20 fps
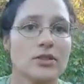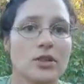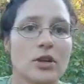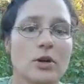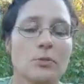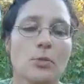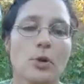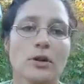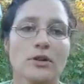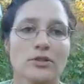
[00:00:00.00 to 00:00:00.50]

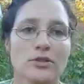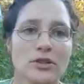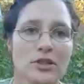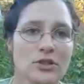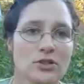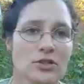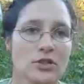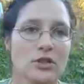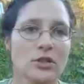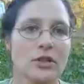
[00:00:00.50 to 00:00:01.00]
more
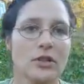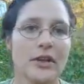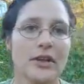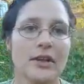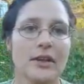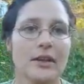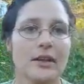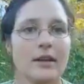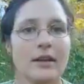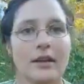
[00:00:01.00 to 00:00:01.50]
traditional
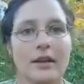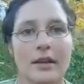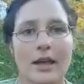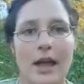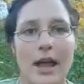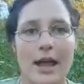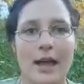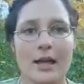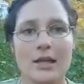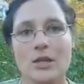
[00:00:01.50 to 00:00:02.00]
like
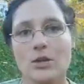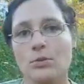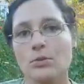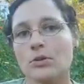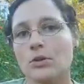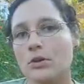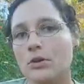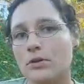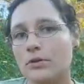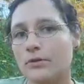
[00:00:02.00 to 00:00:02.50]

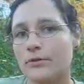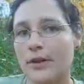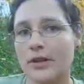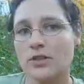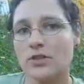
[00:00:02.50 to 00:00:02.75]
annual